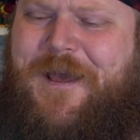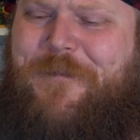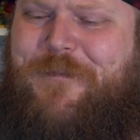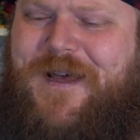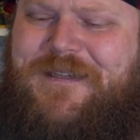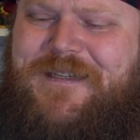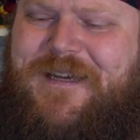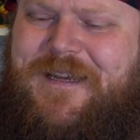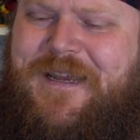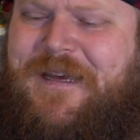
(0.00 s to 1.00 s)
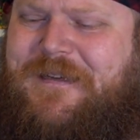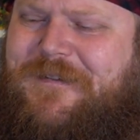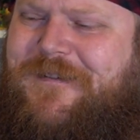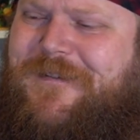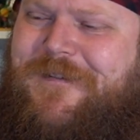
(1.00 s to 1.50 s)
But yeah,
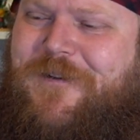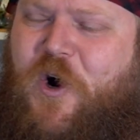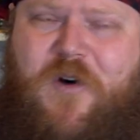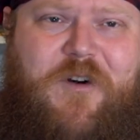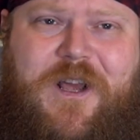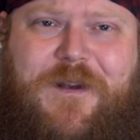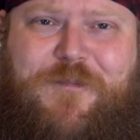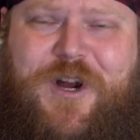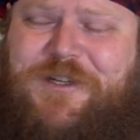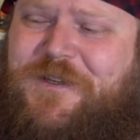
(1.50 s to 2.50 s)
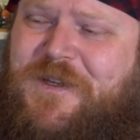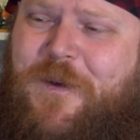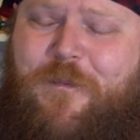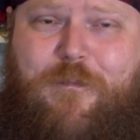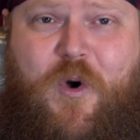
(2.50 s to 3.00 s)
overall impressions?
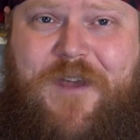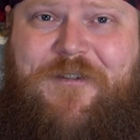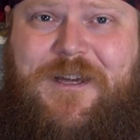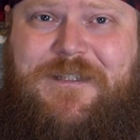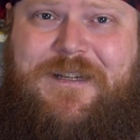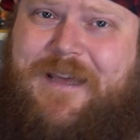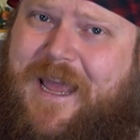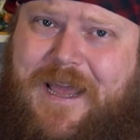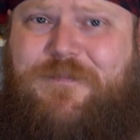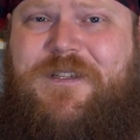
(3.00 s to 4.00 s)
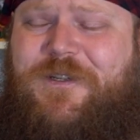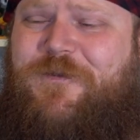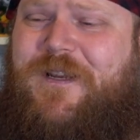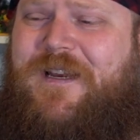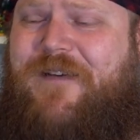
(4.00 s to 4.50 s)
Perfect!
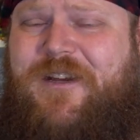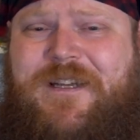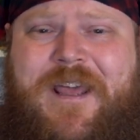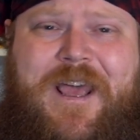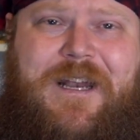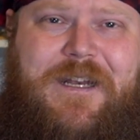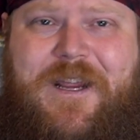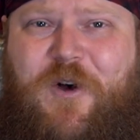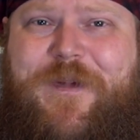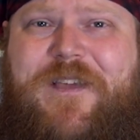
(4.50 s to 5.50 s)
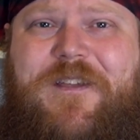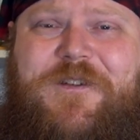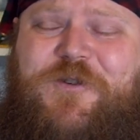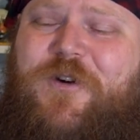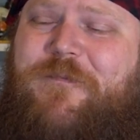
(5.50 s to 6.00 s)
Absolutely love it. Link will be in the
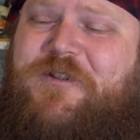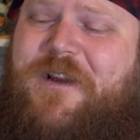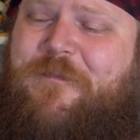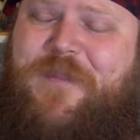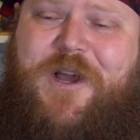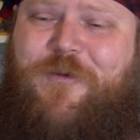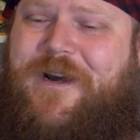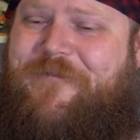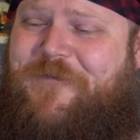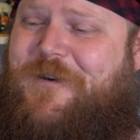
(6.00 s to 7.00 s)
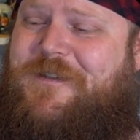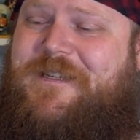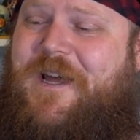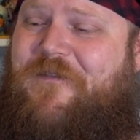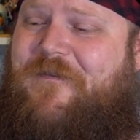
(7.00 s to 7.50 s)
description. Pick one up for
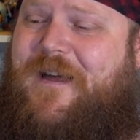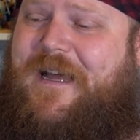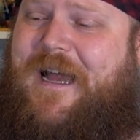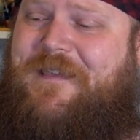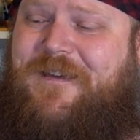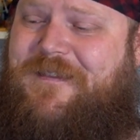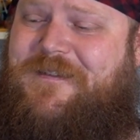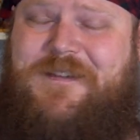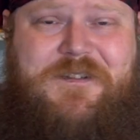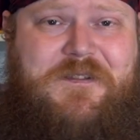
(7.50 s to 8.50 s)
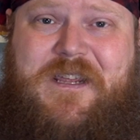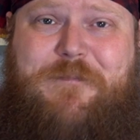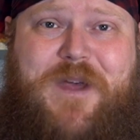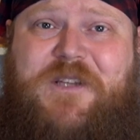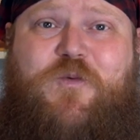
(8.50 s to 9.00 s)
yourself. I think this is the
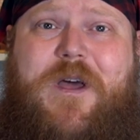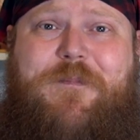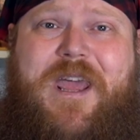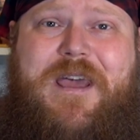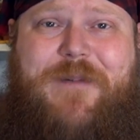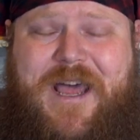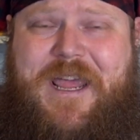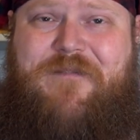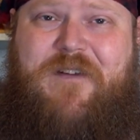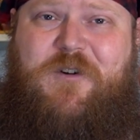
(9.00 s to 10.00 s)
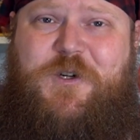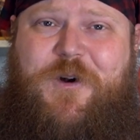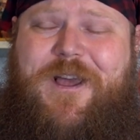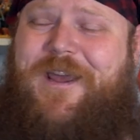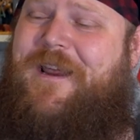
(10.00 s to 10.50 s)
best webcam I have ever
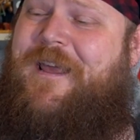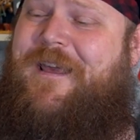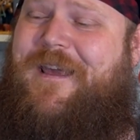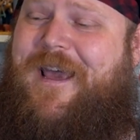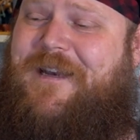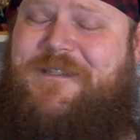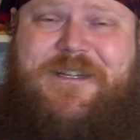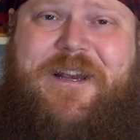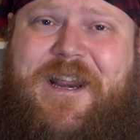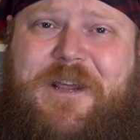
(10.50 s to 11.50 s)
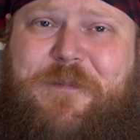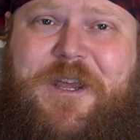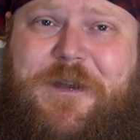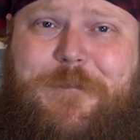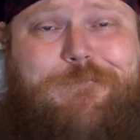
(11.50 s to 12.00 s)
tried at
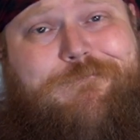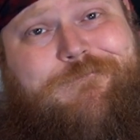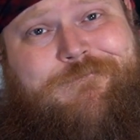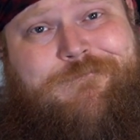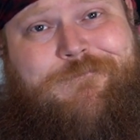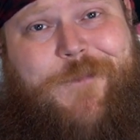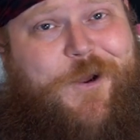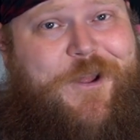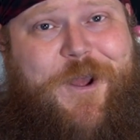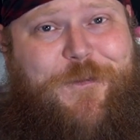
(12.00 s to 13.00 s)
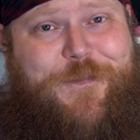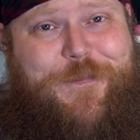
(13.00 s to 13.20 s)
1080p. There you go.